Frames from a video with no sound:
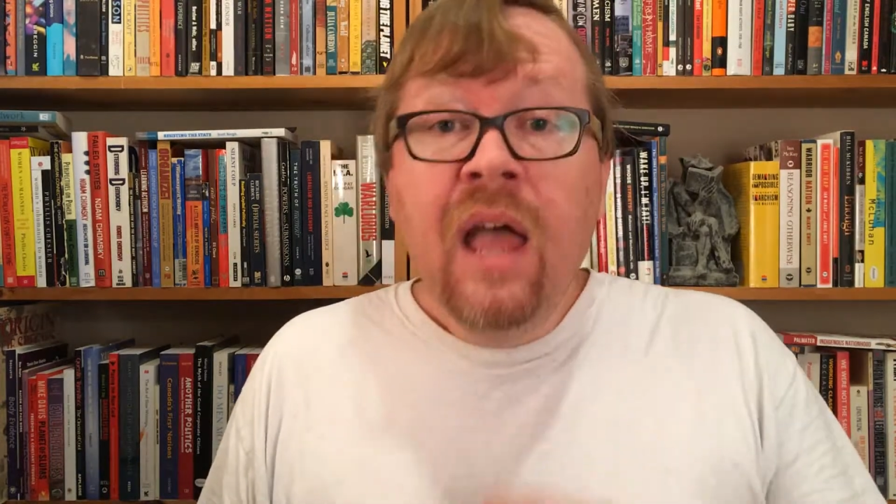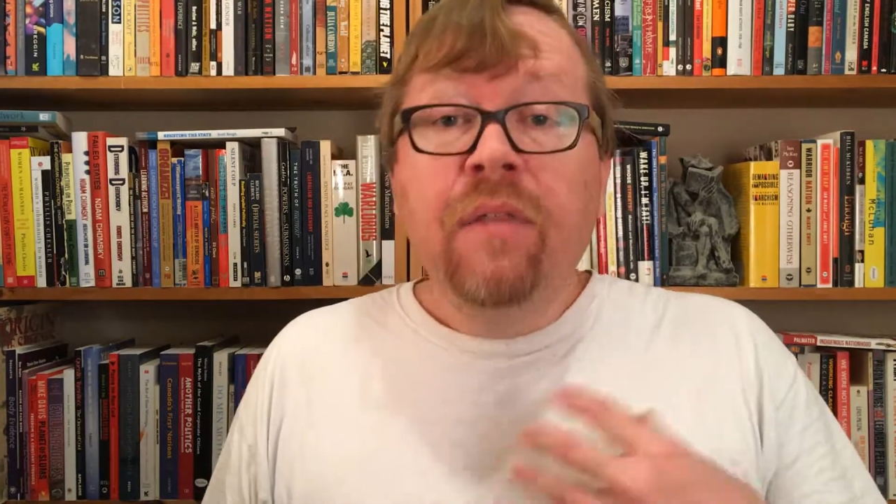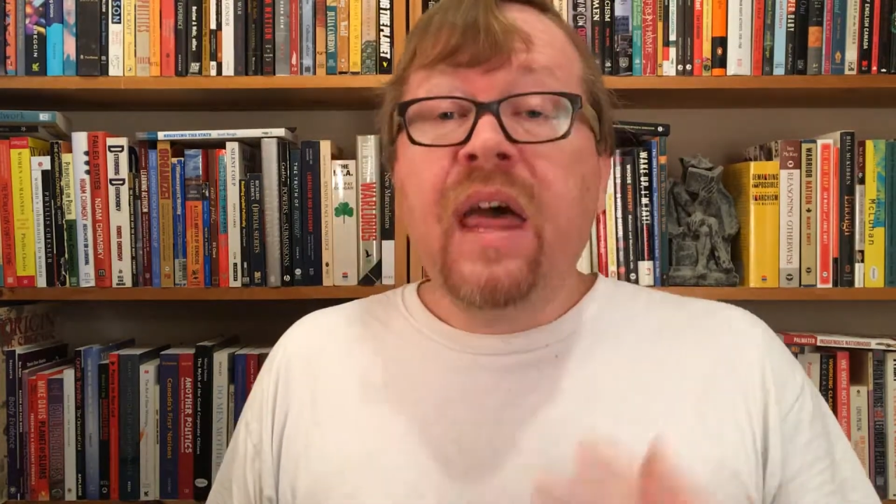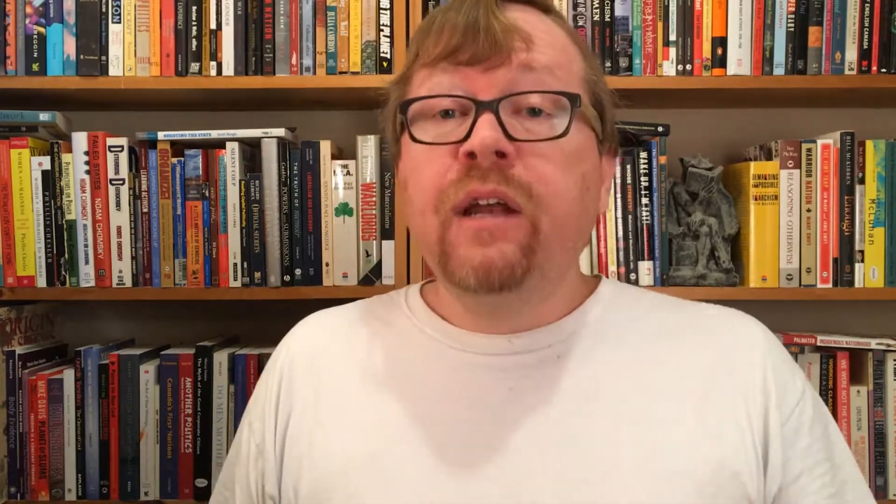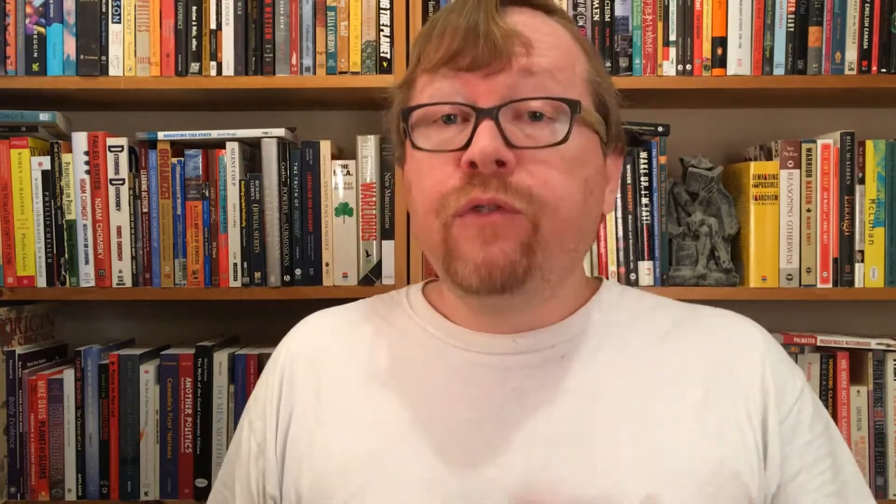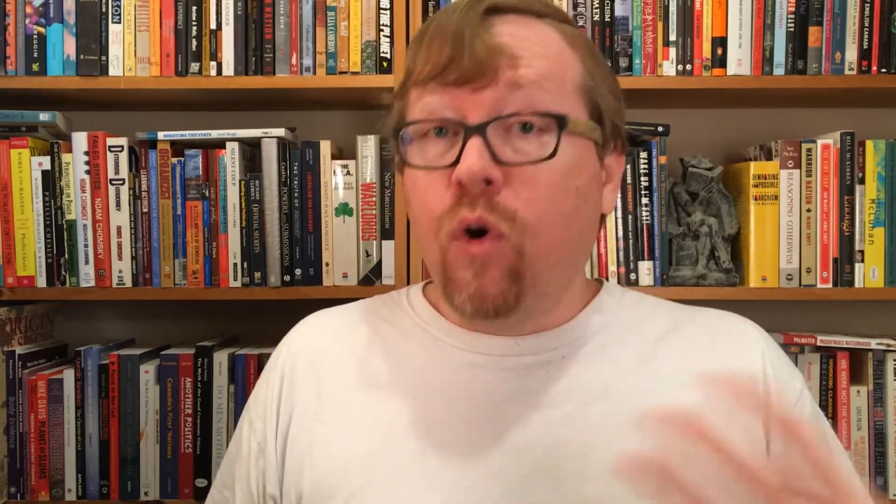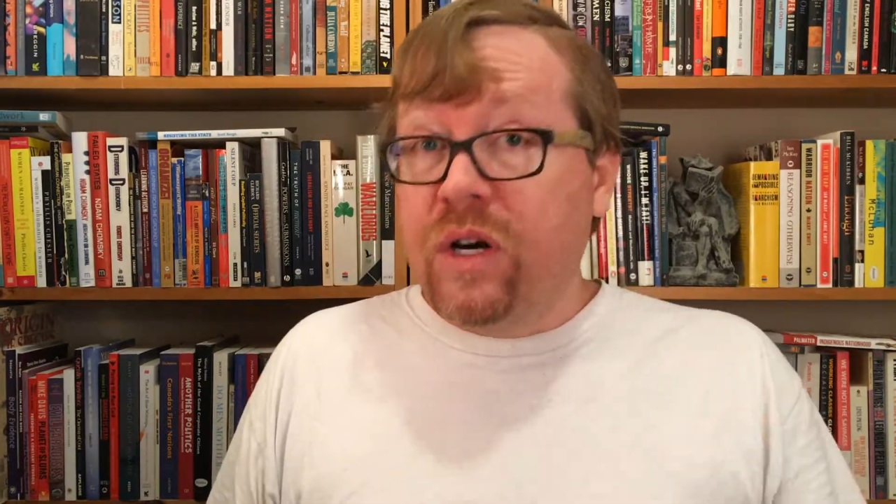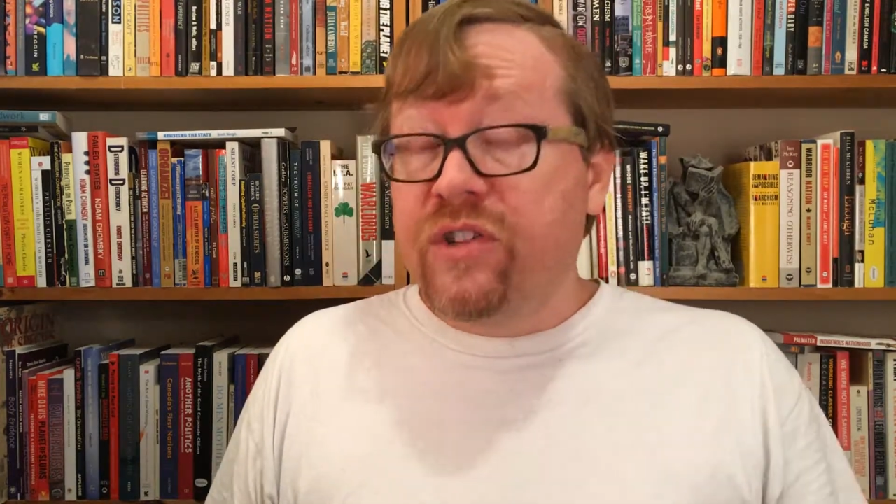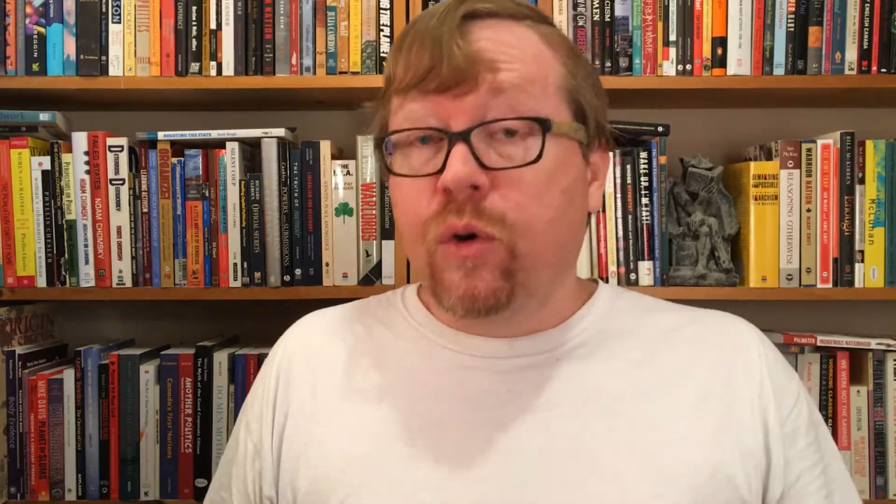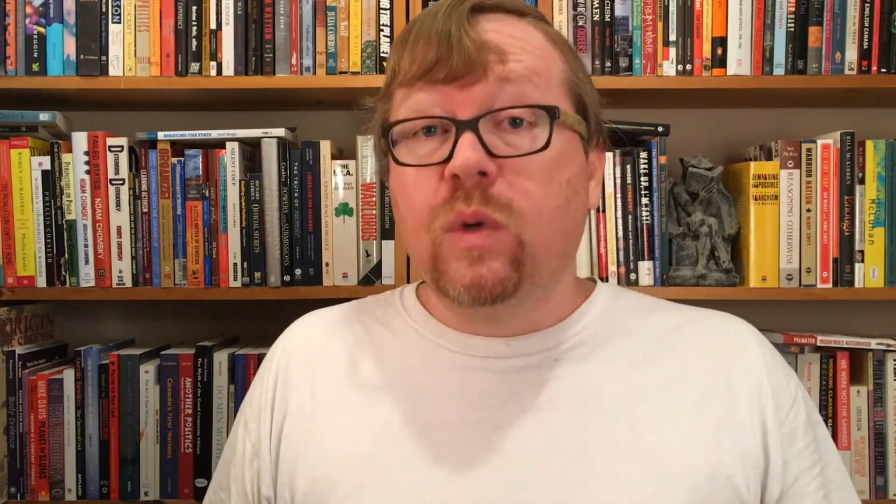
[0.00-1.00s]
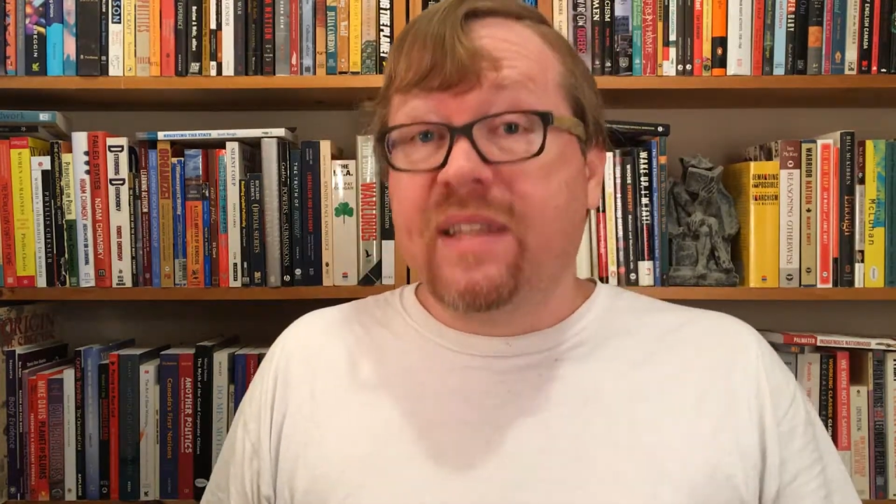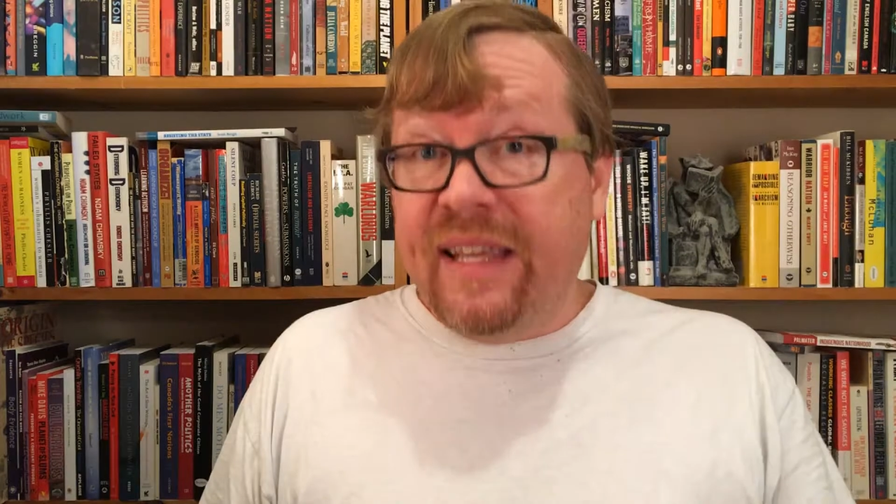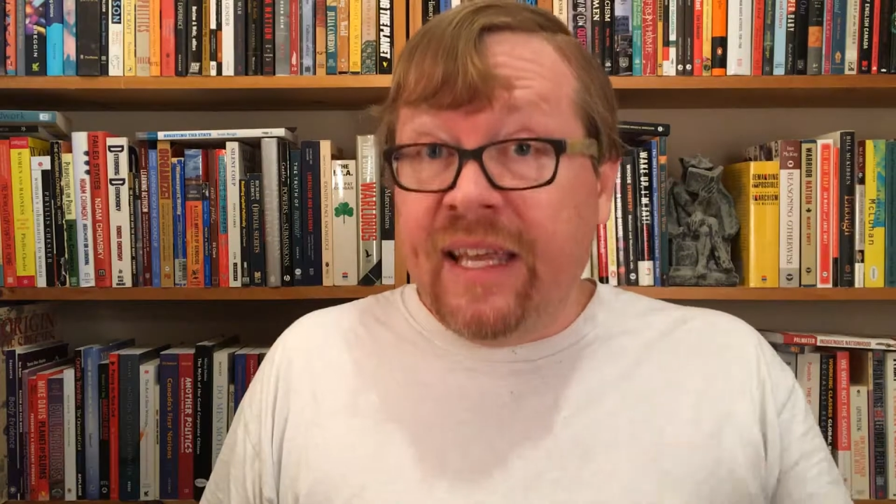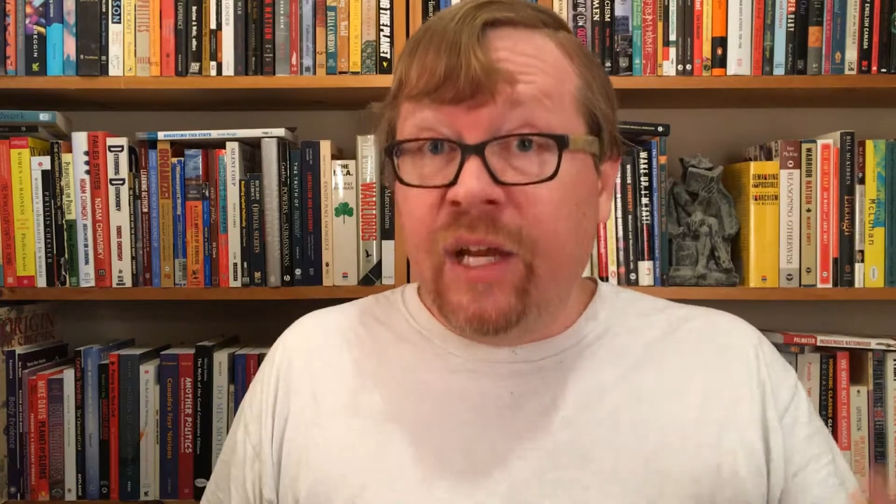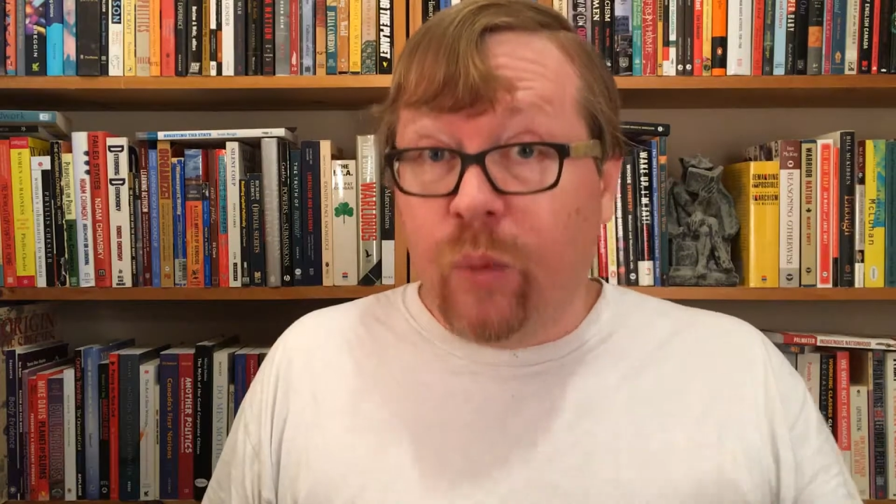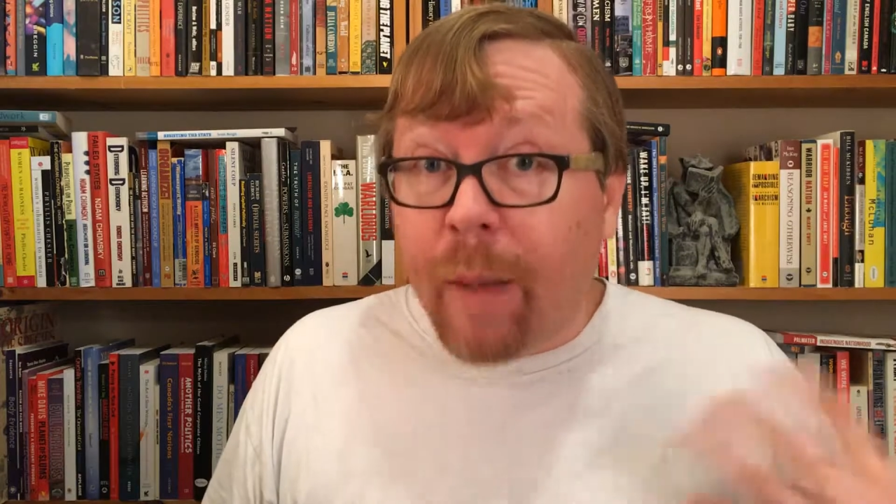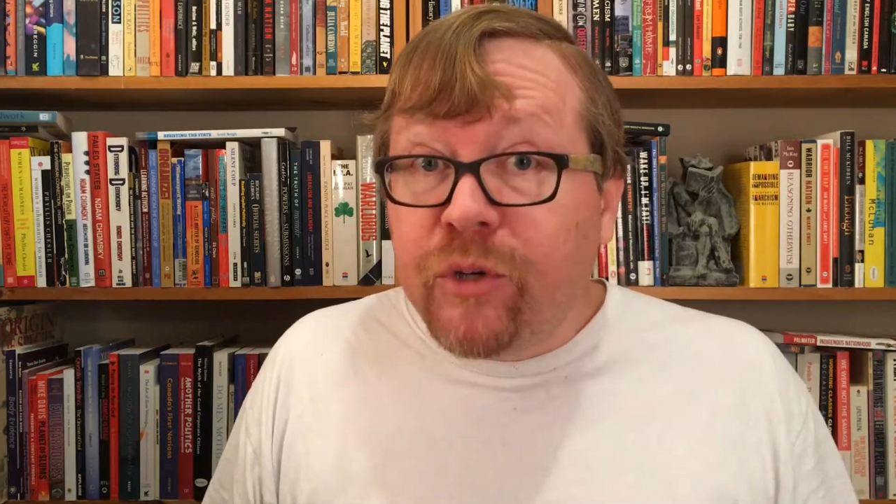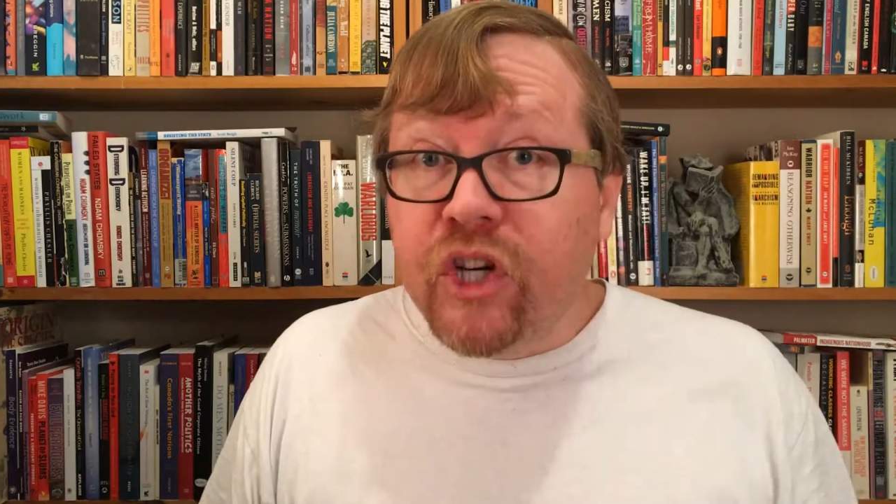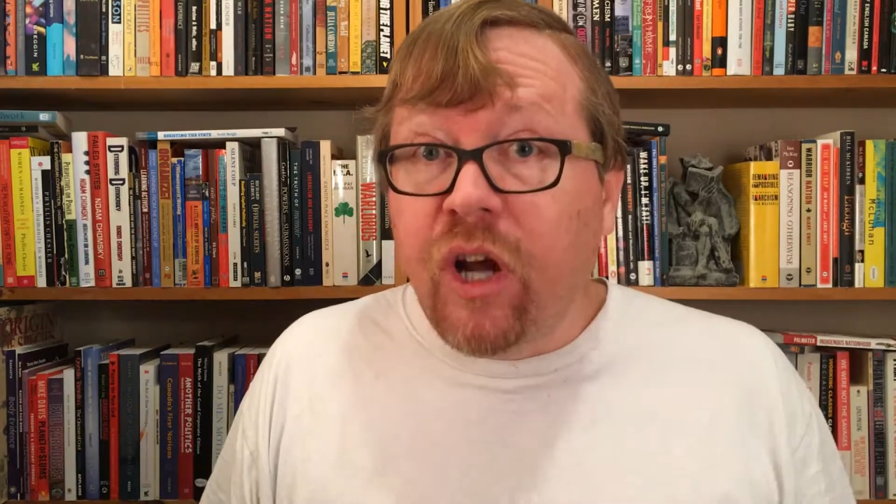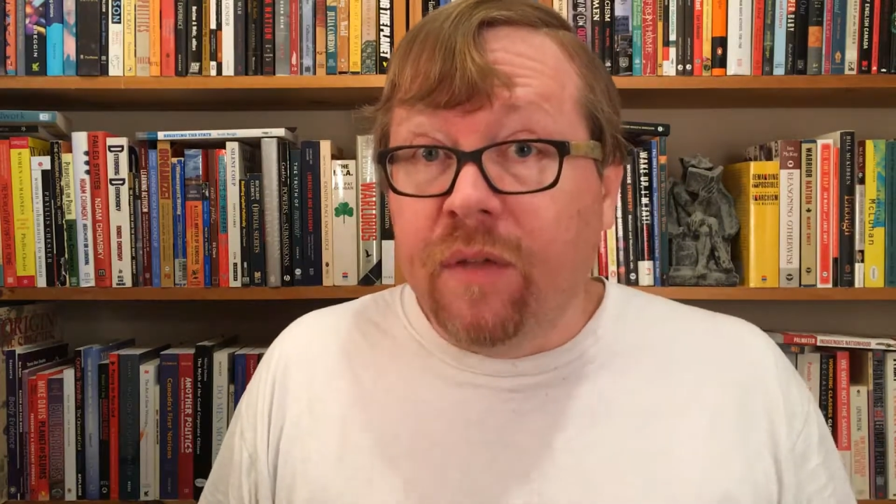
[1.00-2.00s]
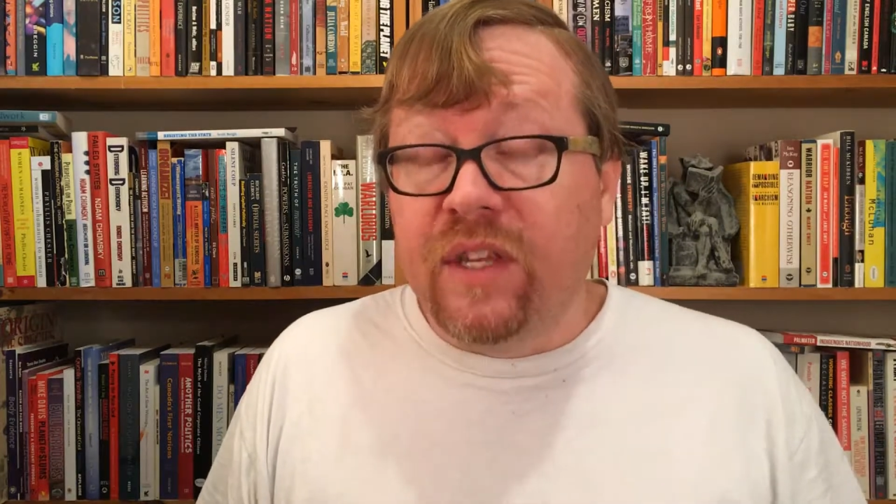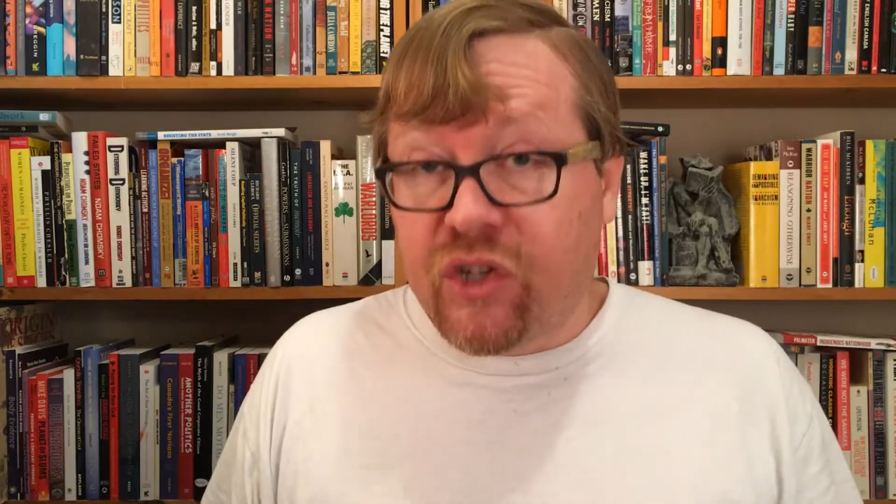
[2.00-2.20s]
Then, of course, there was the eruption on the